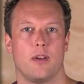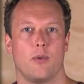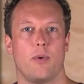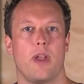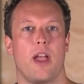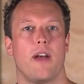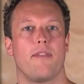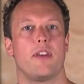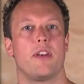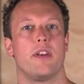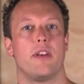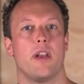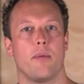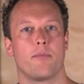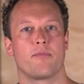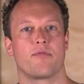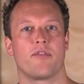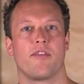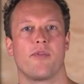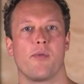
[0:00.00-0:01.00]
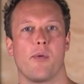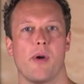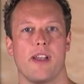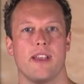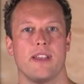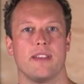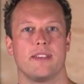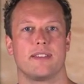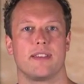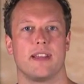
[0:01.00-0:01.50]
We have a number of
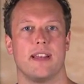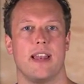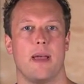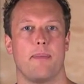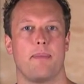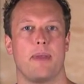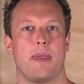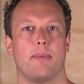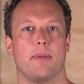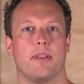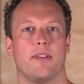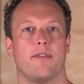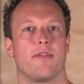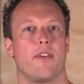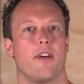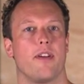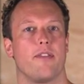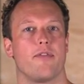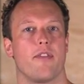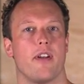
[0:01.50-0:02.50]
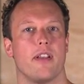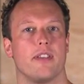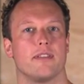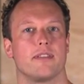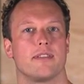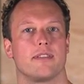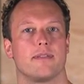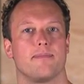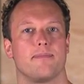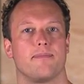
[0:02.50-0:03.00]
ways to let people invite
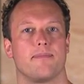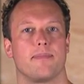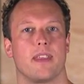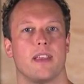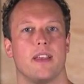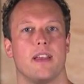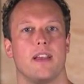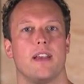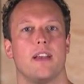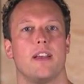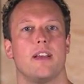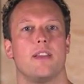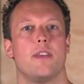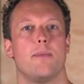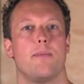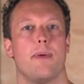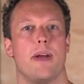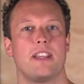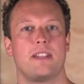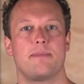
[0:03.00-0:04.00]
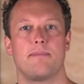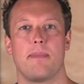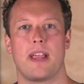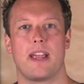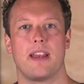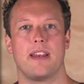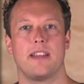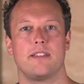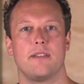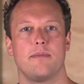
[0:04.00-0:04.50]
friends. The best
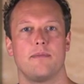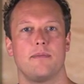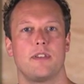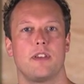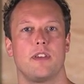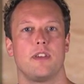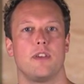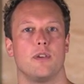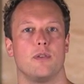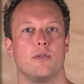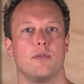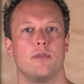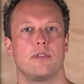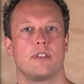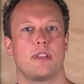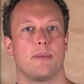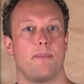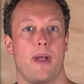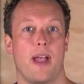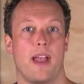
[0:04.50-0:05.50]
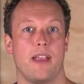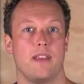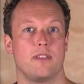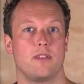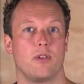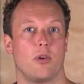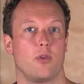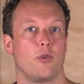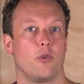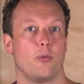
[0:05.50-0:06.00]
mechanism to use
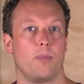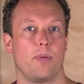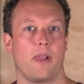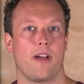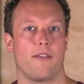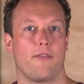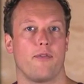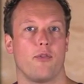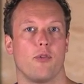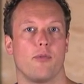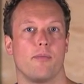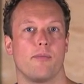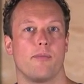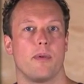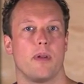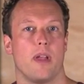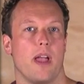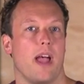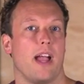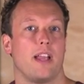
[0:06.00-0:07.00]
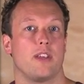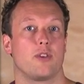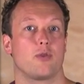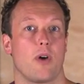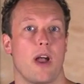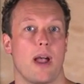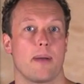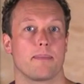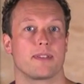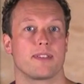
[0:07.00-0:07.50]
depends on your platform and
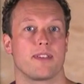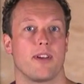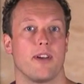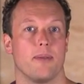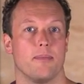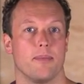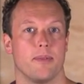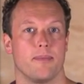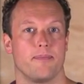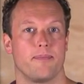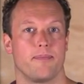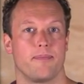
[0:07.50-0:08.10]
your app's type.